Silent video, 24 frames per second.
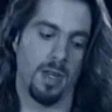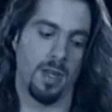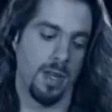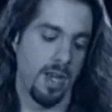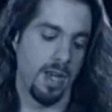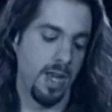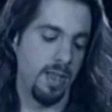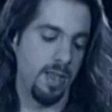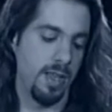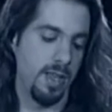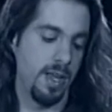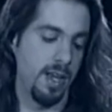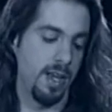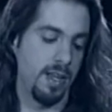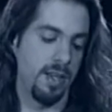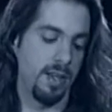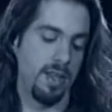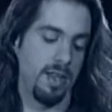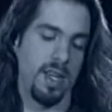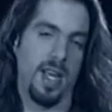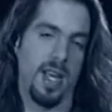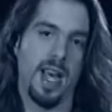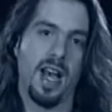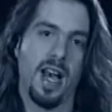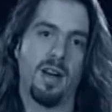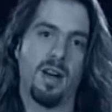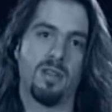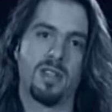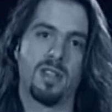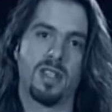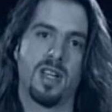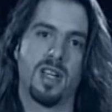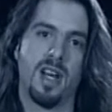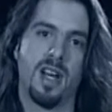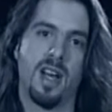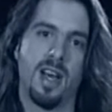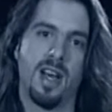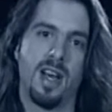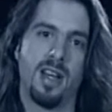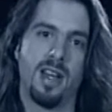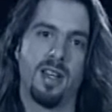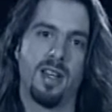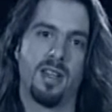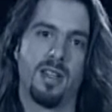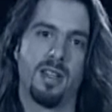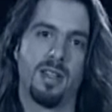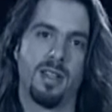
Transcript: And then the outside